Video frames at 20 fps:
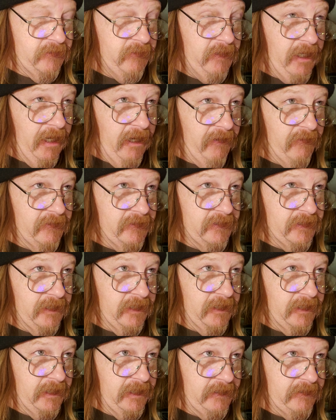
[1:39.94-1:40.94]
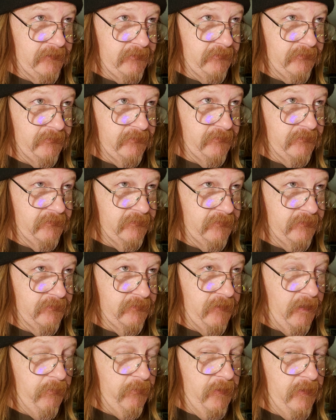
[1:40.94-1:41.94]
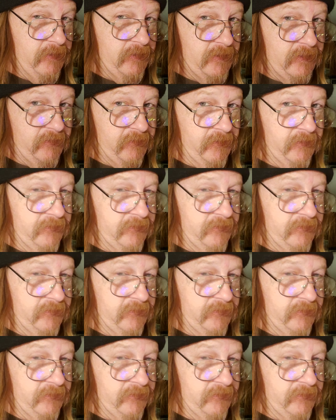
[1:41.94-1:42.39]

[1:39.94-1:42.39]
3 hours, I think, almost.